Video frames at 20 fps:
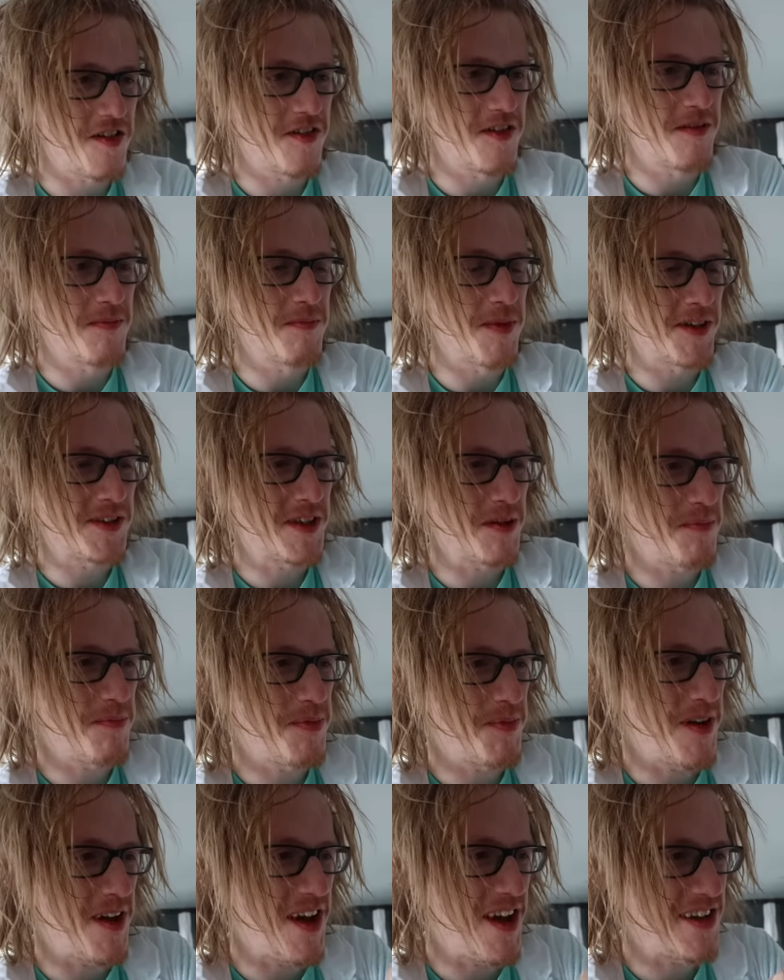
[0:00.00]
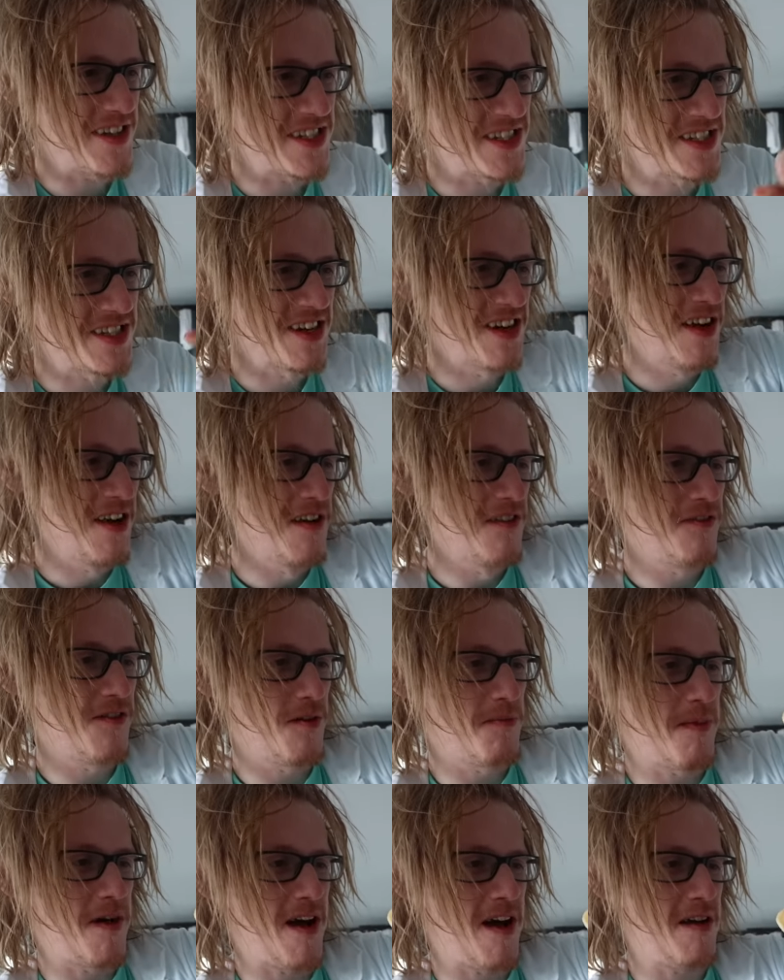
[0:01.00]
Nothing but the best
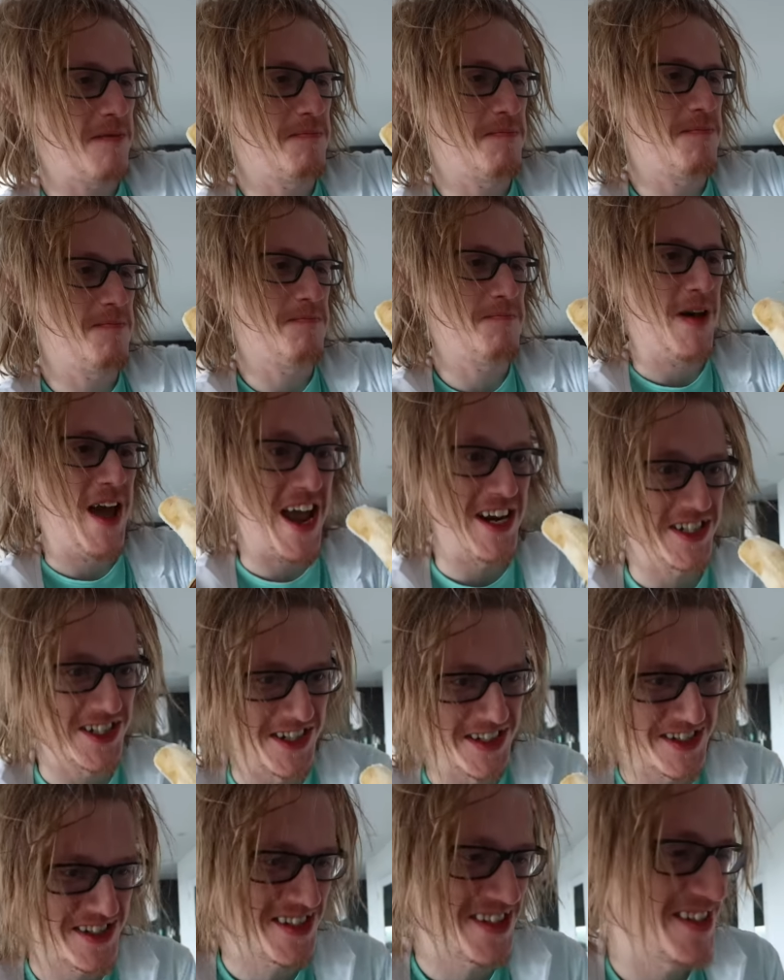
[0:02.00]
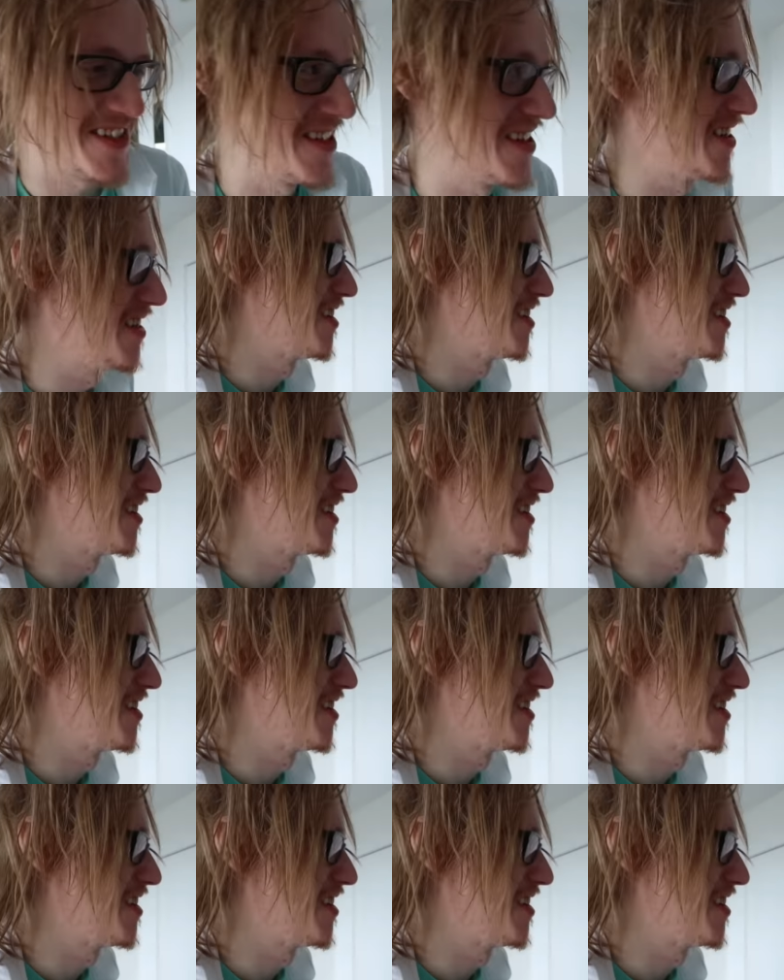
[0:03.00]
for my patients.